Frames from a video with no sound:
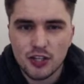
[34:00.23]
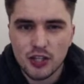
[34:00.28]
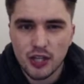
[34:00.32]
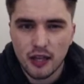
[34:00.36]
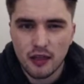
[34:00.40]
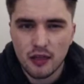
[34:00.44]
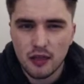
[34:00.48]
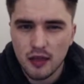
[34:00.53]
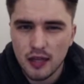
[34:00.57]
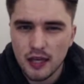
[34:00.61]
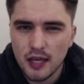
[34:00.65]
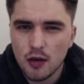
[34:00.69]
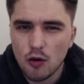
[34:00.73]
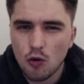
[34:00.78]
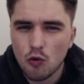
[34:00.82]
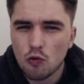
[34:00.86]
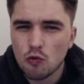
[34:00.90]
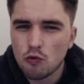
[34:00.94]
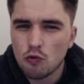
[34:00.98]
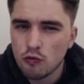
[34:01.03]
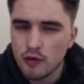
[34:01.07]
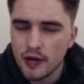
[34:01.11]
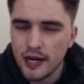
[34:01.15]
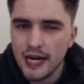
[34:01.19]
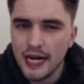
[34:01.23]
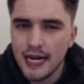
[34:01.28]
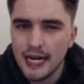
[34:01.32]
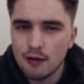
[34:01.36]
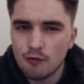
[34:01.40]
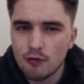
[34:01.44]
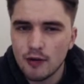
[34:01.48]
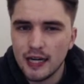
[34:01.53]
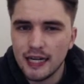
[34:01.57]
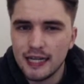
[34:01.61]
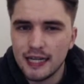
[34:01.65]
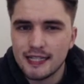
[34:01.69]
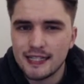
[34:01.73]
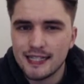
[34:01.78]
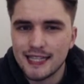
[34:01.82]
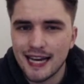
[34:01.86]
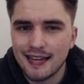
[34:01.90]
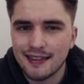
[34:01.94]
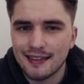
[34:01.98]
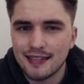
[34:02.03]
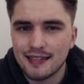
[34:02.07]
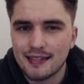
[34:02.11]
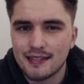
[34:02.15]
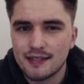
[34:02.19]
and I think it will really, really set
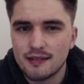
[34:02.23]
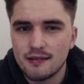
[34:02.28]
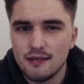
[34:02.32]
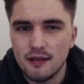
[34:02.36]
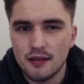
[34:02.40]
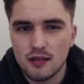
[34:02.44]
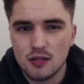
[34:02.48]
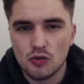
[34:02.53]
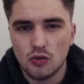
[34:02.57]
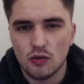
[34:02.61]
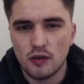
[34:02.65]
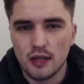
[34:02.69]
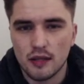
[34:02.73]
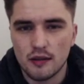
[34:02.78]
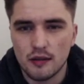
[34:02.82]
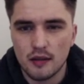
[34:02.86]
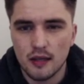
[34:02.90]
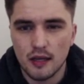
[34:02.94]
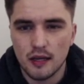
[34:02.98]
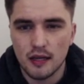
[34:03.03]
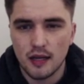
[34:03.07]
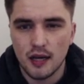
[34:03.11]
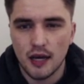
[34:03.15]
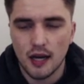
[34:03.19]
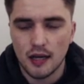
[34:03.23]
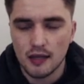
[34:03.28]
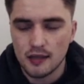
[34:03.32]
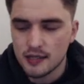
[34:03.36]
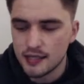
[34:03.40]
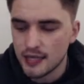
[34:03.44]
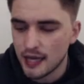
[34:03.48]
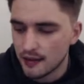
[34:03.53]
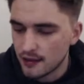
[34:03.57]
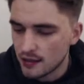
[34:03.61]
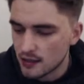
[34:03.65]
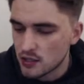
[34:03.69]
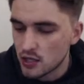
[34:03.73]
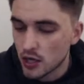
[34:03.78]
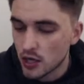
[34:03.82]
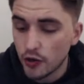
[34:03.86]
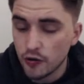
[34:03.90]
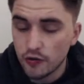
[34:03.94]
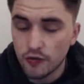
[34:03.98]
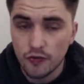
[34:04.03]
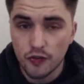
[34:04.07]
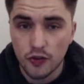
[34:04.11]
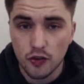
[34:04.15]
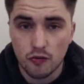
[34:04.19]
set the
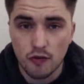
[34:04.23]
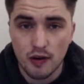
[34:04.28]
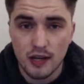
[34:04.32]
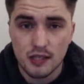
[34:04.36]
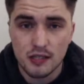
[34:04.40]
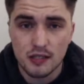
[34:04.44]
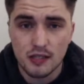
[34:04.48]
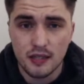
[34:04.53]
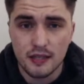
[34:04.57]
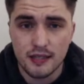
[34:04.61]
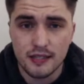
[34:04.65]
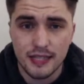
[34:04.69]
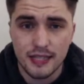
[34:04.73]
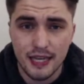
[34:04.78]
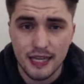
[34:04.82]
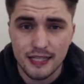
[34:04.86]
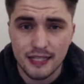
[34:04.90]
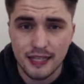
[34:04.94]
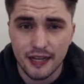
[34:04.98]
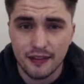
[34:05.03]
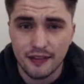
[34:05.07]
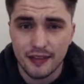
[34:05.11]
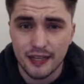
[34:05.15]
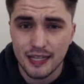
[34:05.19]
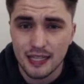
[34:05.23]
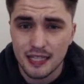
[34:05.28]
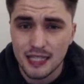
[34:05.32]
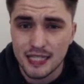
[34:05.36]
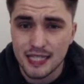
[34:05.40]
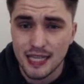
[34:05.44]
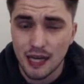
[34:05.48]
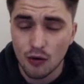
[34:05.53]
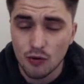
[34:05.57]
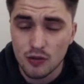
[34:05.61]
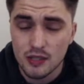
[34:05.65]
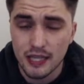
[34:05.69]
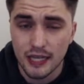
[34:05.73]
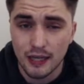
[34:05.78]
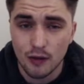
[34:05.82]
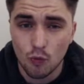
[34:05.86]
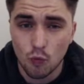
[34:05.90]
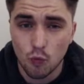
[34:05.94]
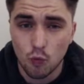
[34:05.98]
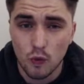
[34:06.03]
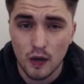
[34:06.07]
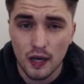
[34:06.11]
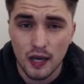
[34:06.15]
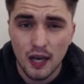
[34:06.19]
tone for the rest of the season. I think Celtic
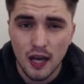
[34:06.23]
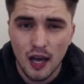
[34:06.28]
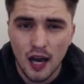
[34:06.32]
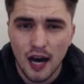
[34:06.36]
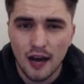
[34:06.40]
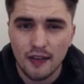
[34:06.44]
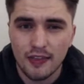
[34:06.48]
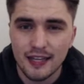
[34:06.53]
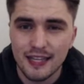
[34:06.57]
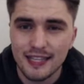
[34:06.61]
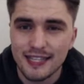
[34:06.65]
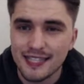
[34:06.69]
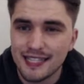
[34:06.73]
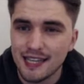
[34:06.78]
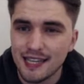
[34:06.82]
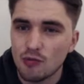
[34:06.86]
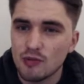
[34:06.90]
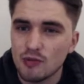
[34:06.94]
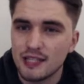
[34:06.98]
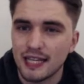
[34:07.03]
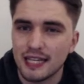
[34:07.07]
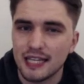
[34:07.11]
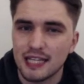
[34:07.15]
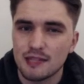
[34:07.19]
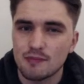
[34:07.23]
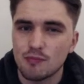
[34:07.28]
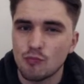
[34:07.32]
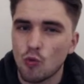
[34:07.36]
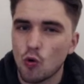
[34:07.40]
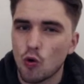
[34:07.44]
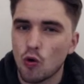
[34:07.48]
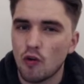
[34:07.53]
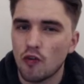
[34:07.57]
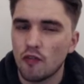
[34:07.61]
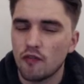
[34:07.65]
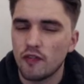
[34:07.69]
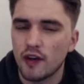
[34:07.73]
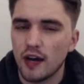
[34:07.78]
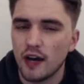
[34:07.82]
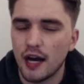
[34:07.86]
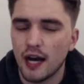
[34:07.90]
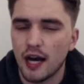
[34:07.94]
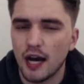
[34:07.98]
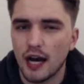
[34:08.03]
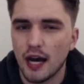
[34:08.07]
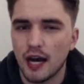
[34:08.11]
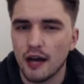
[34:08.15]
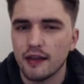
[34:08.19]
is more of
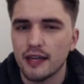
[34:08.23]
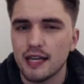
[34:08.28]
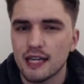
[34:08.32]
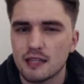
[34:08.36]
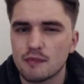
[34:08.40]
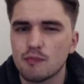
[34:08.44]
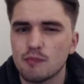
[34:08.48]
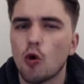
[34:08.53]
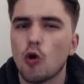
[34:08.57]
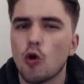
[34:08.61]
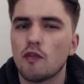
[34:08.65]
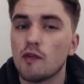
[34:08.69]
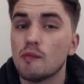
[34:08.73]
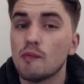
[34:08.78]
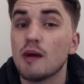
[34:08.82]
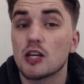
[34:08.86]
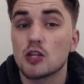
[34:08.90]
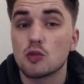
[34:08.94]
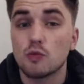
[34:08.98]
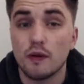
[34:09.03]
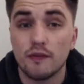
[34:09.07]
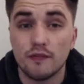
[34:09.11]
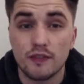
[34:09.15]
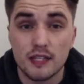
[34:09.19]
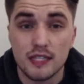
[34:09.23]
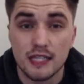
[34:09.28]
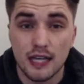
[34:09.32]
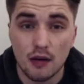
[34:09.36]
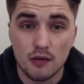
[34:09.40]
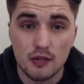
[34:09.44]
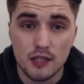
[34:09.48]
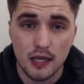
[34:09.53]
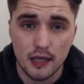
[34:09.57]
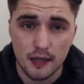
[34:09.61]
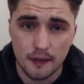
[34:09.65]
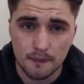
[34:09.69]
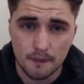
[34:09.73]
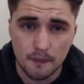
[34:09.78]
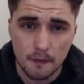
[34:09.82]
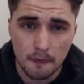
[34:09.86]
a must-win for Celtic.